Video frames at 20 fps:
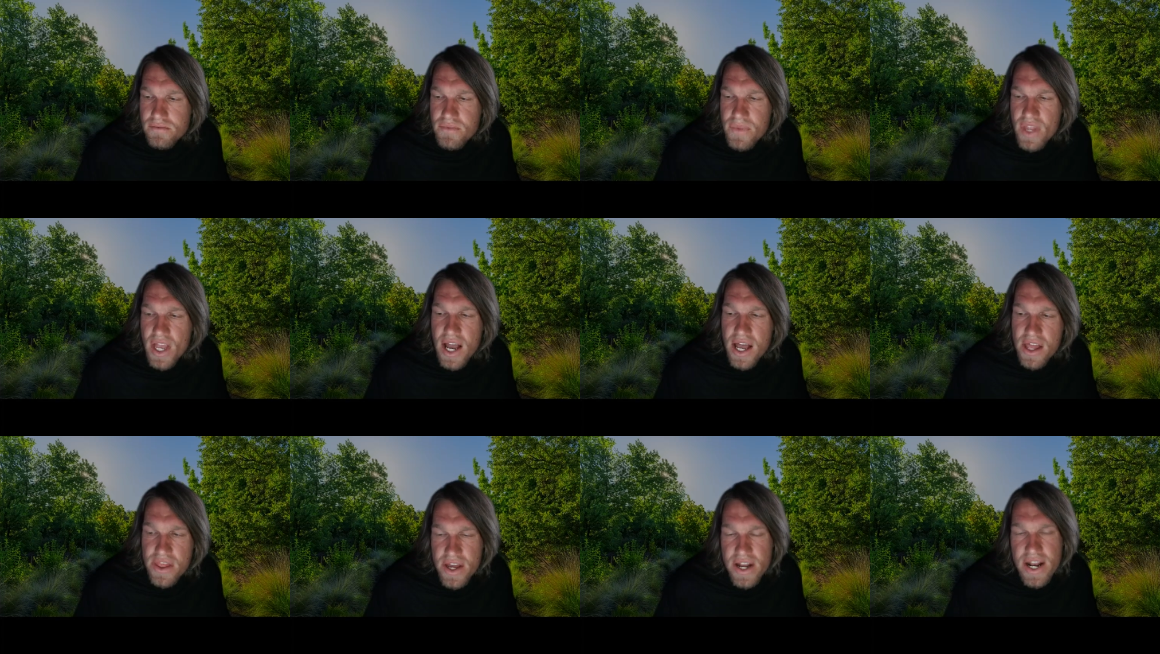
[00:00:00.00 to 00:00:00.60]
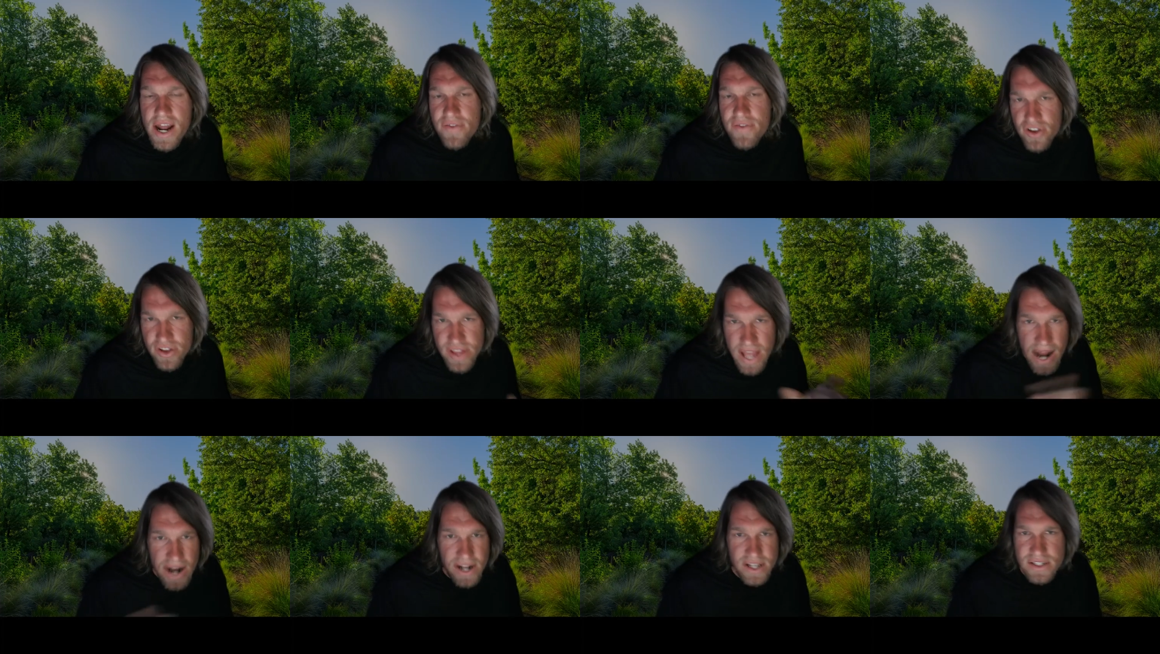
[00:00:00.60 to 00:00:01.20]
And then after
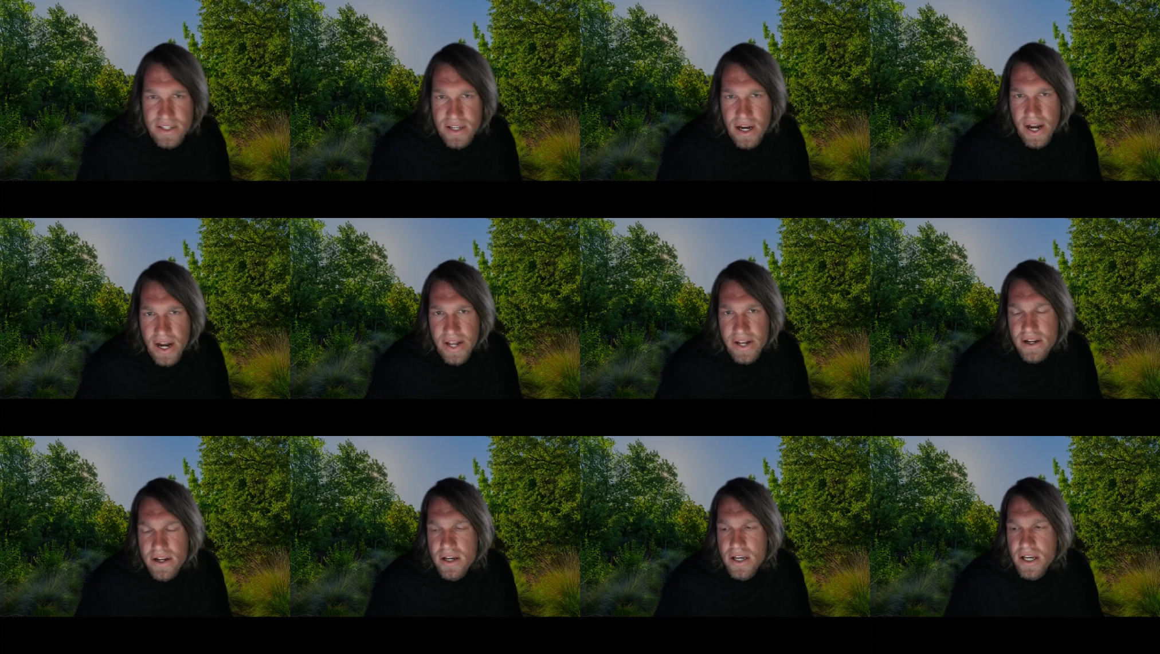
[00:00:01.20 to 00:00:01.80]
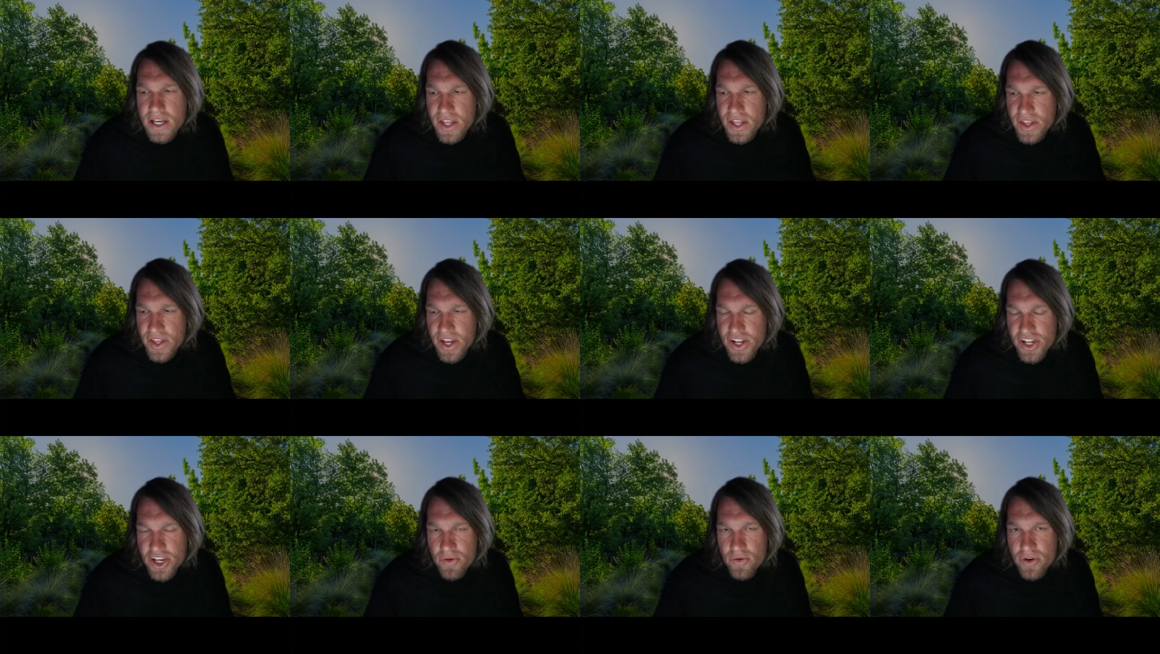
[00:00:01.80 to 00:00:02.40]
that is done,
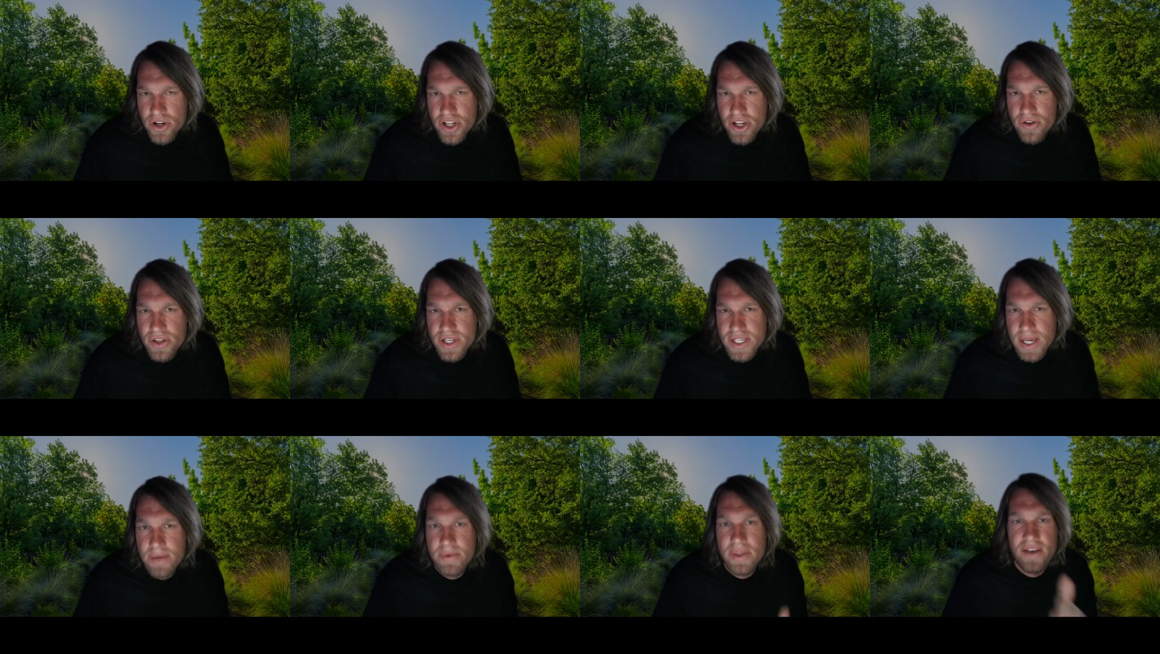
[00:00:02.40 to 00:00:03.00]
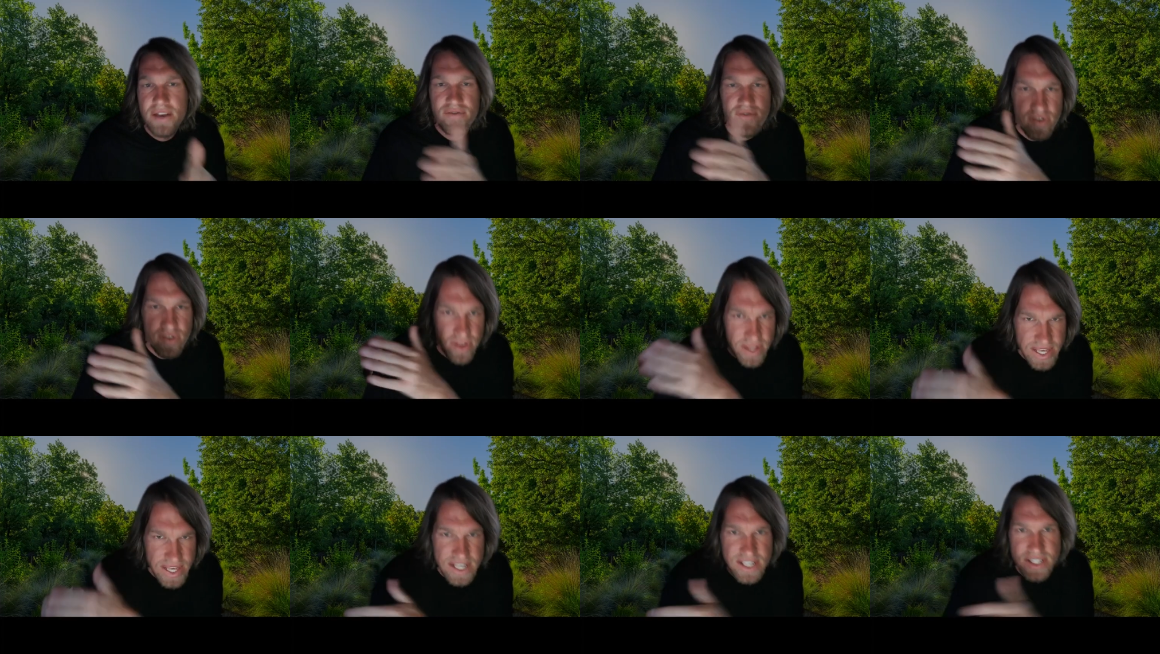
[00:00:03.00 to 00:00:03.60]
then you would do the same thing to
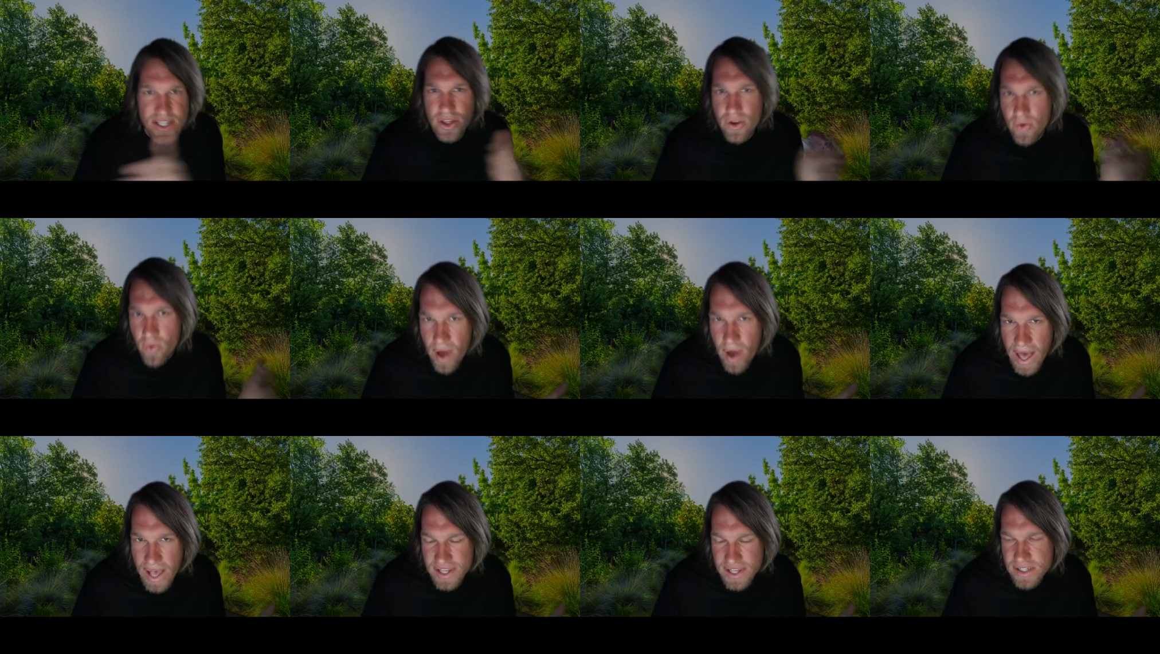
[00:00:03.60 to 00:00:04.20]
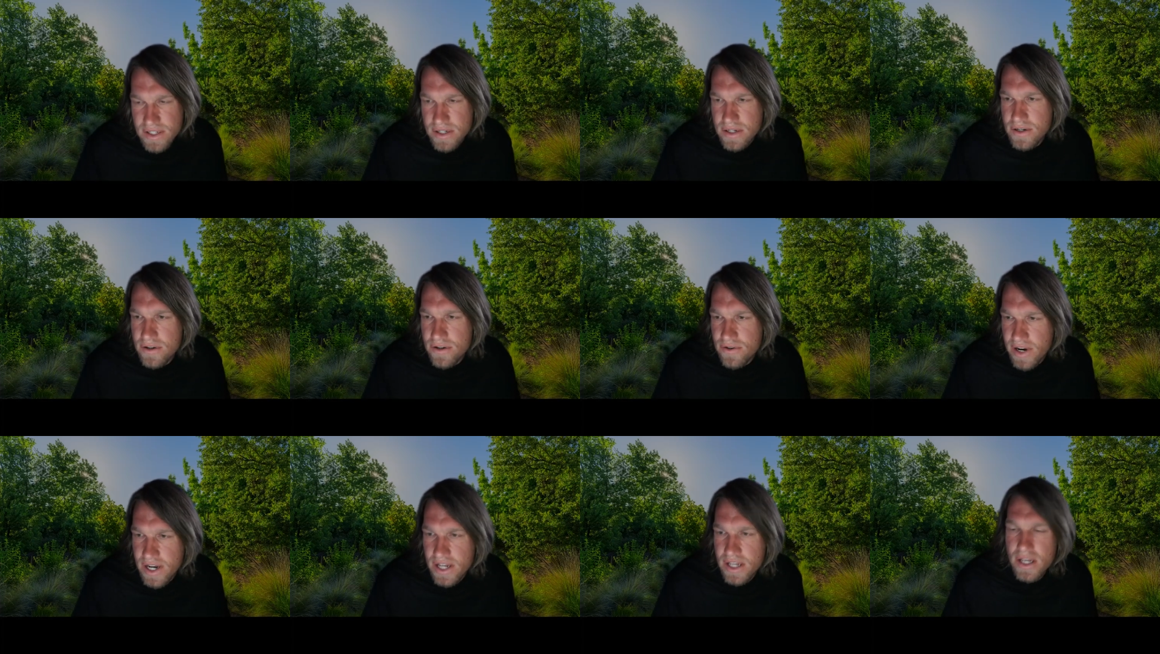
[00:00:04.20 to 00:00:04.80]
the east and the west,
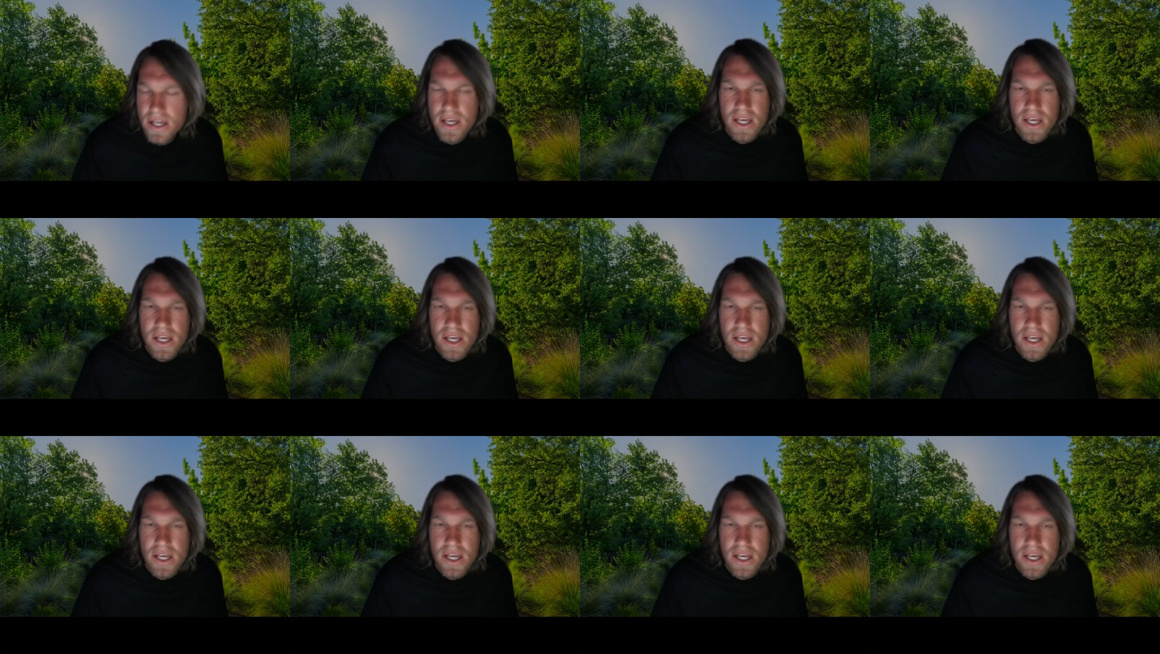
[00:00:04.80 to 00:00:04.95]
right?